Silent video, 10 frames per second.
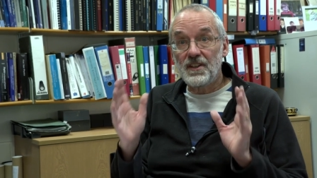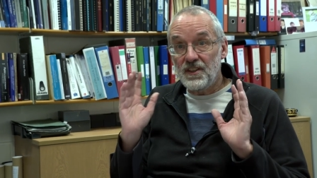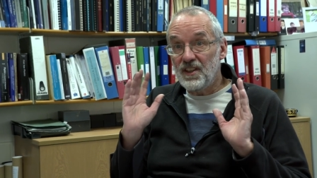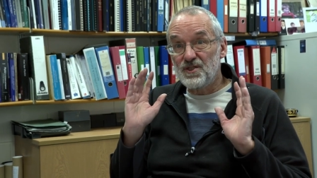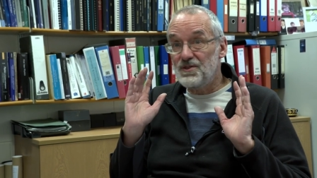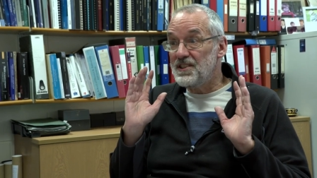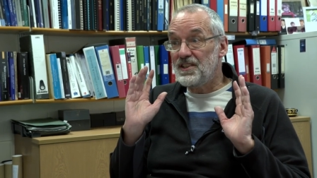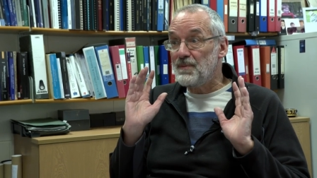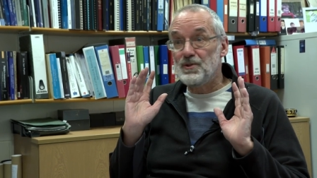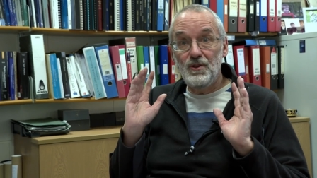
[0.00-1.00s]
And the answer is, it's
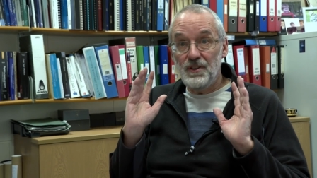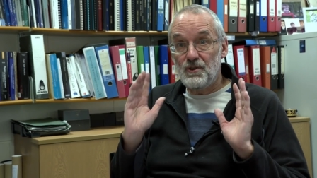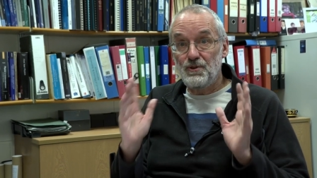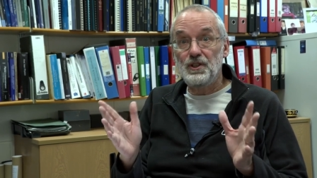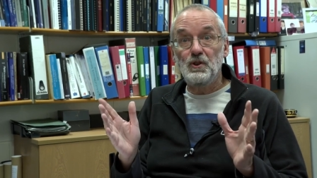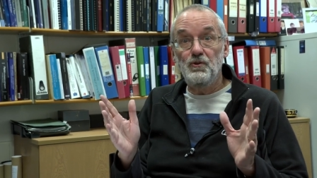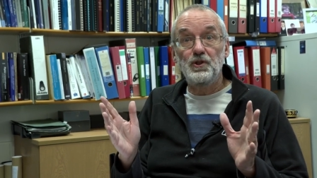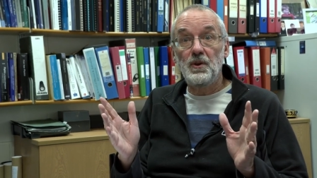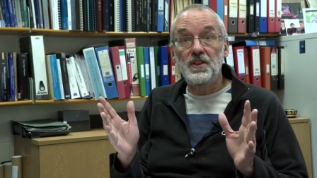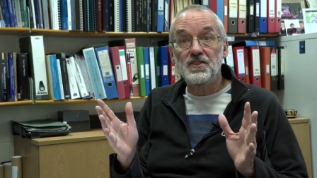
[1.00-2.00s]
absolutely critical for
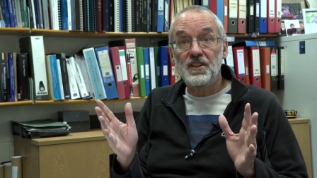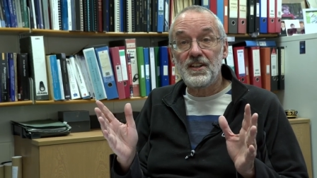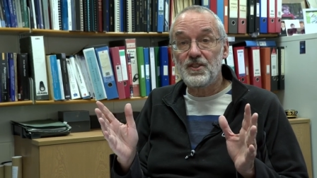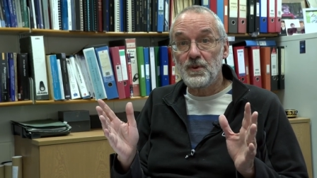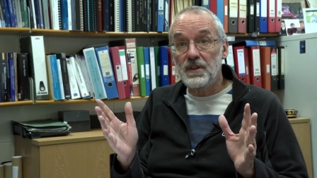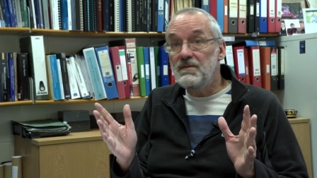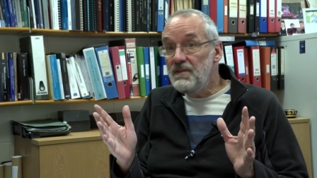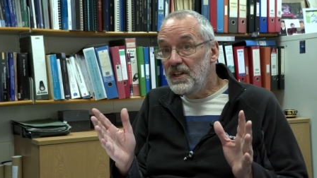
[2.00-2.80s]
doing science with.